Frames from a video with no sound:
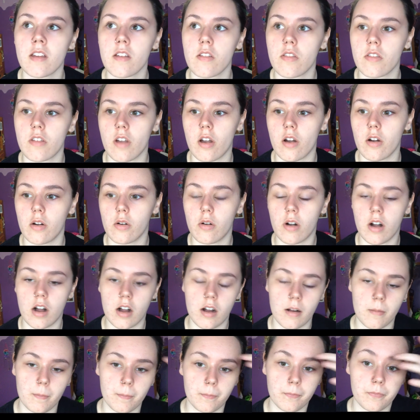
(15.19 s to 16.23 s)
so,
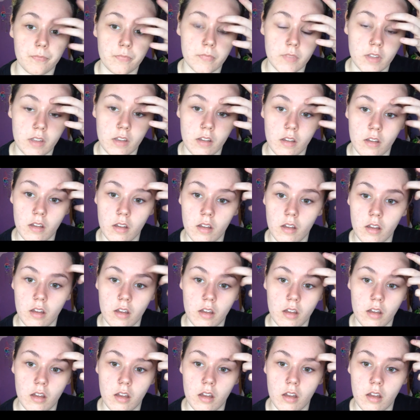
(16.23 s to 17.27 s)
um,
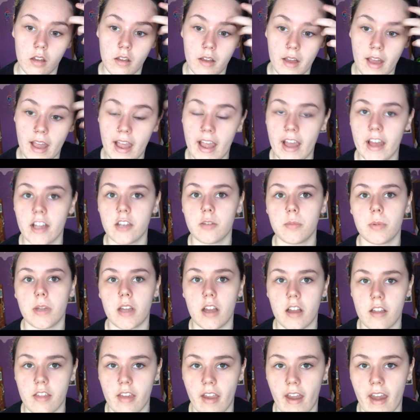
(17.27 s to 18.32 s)
and
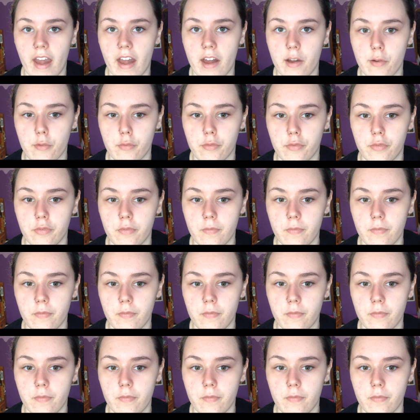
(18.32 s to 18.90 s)
because I have